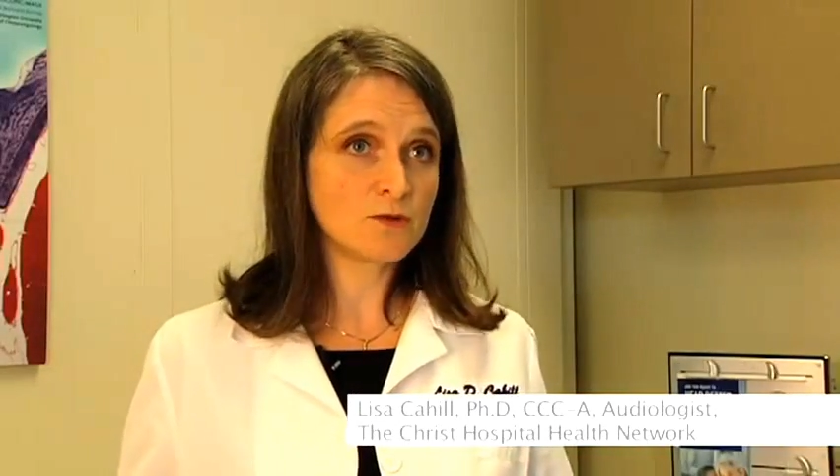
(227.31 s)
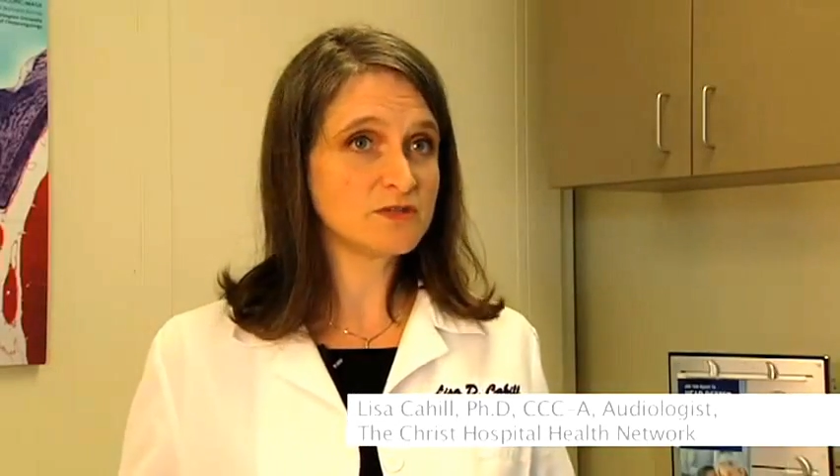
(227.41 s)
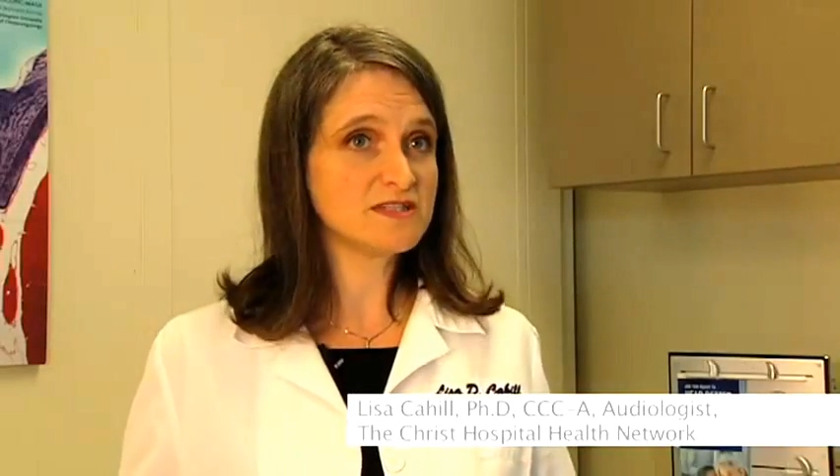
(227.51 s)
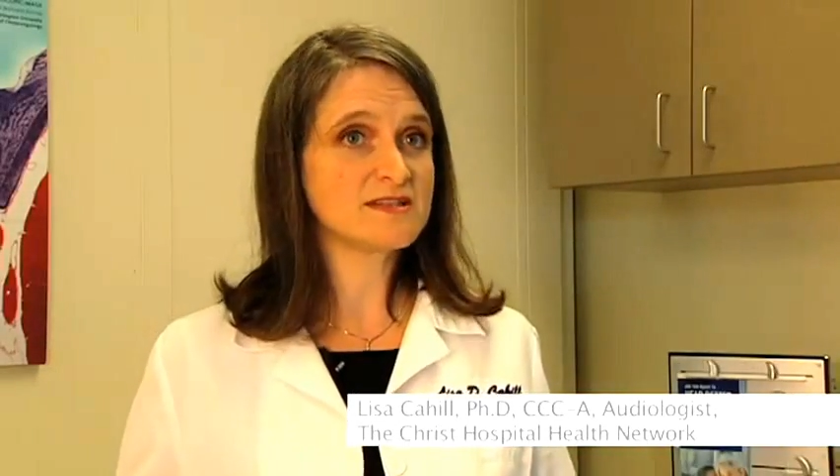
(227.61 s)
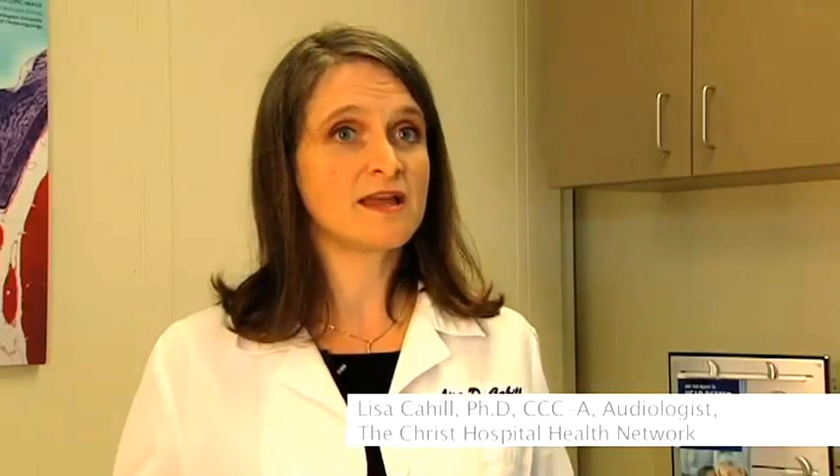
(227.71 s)
I
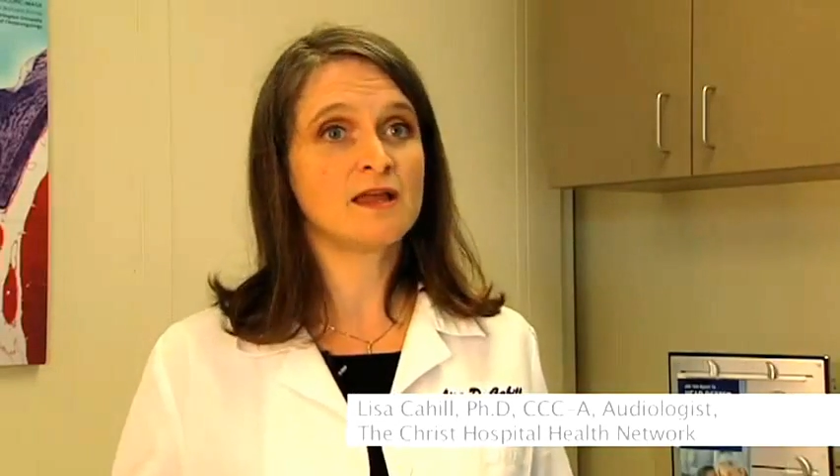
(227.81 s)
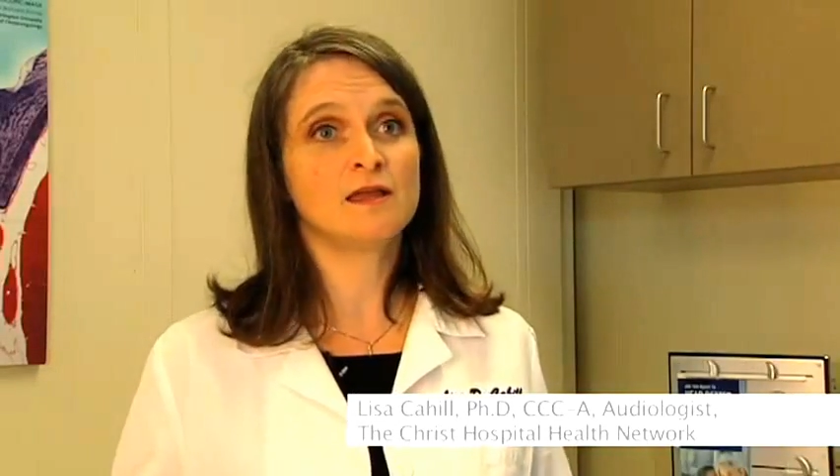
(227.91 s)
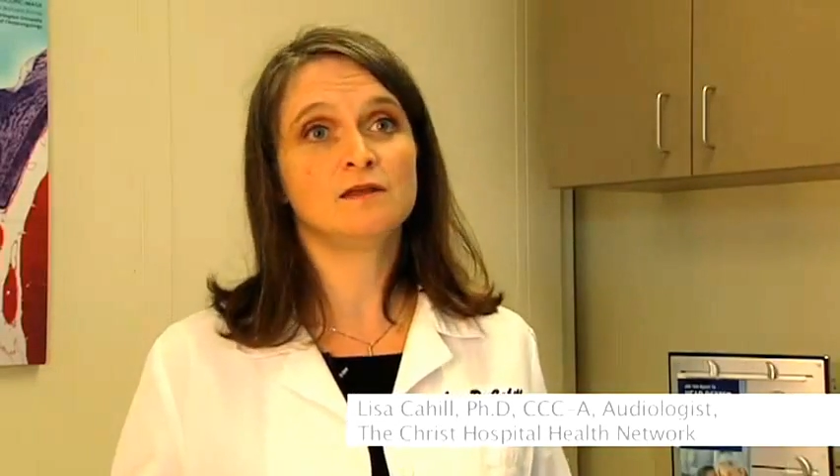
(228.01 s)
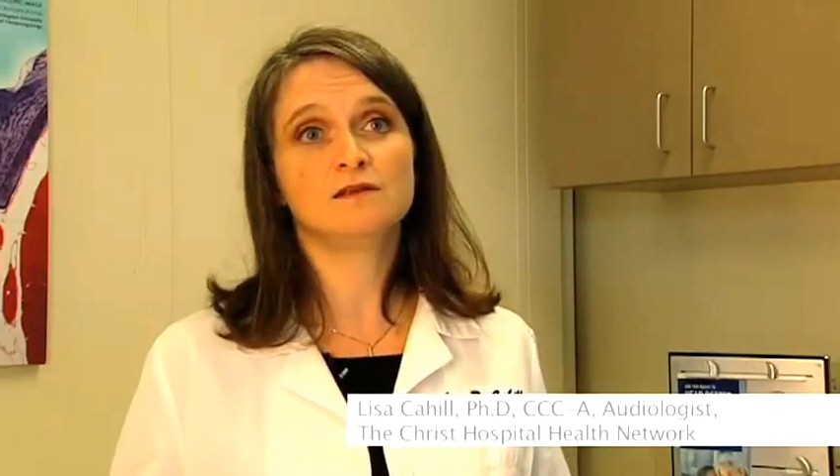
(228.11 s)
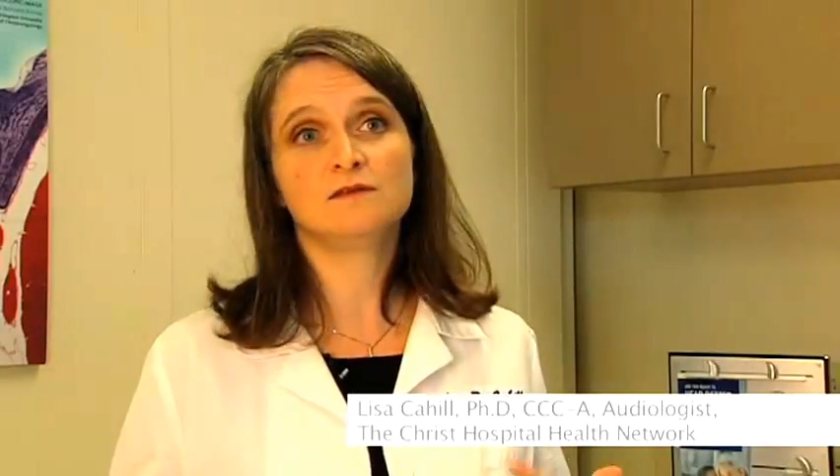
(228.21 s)
would
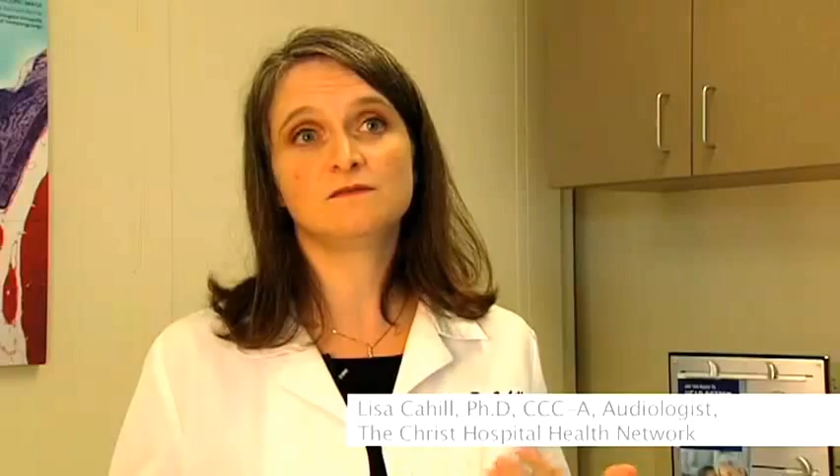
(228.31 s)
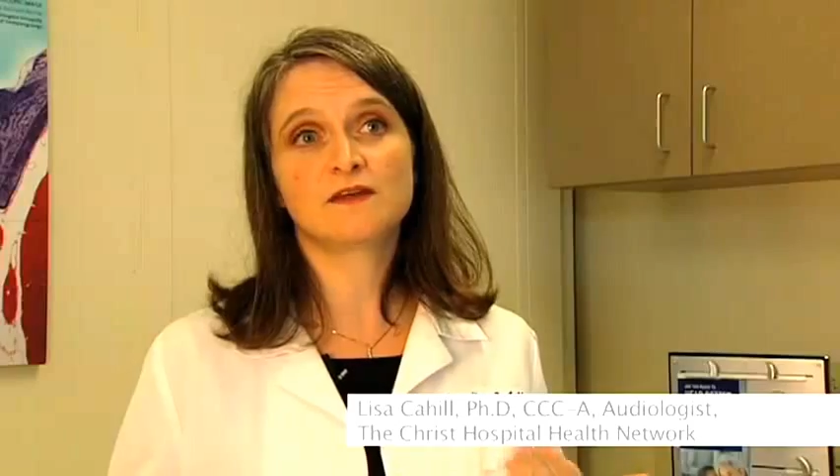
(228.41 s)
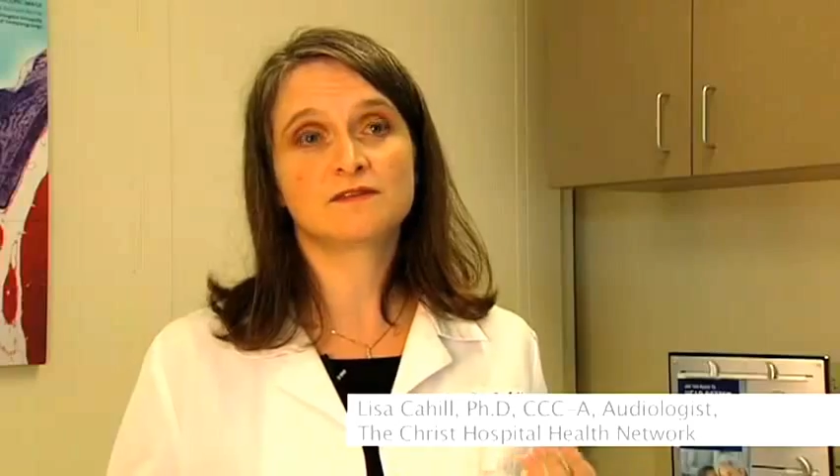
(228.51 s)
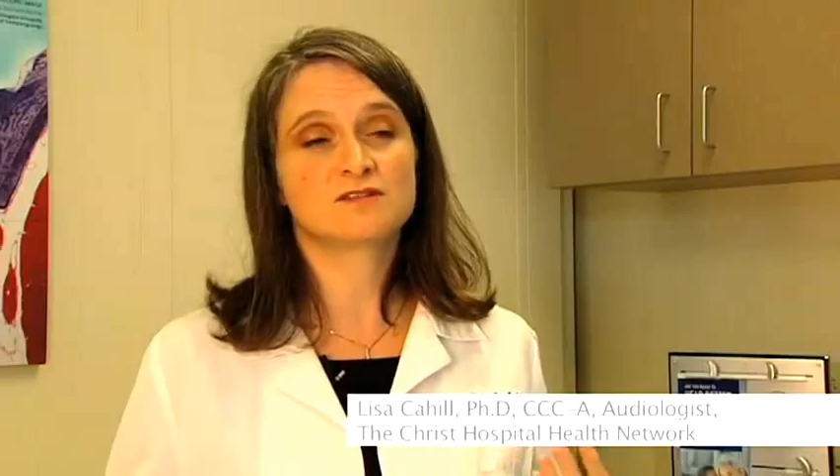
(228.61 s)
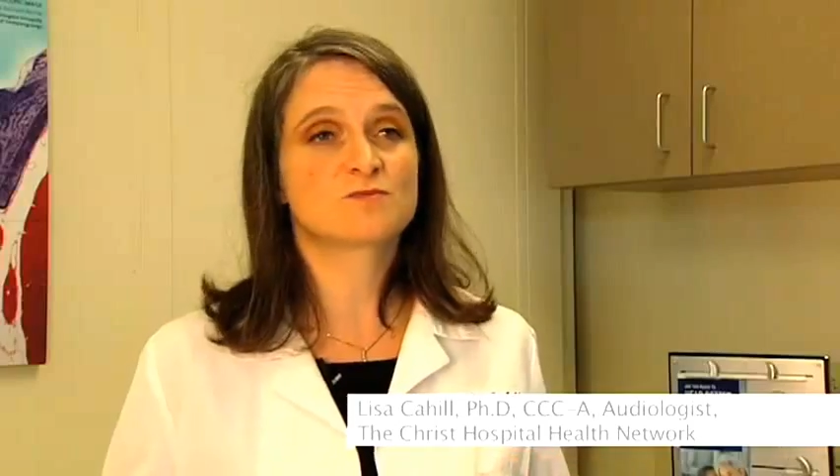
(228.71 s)
say
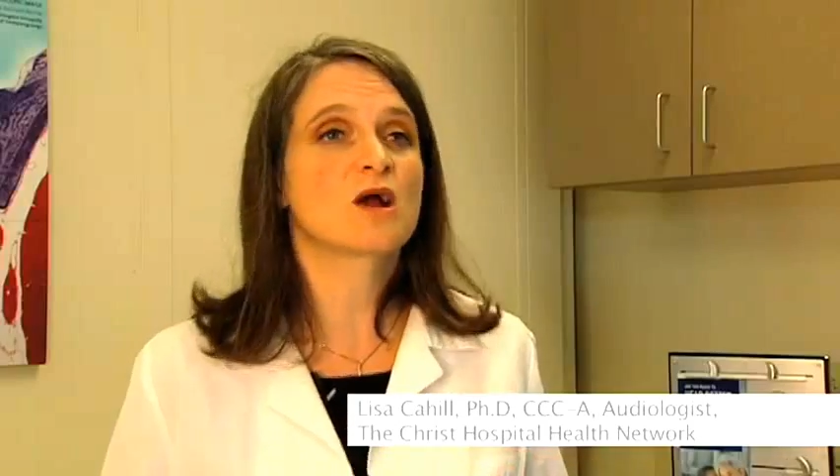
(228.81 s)
that there's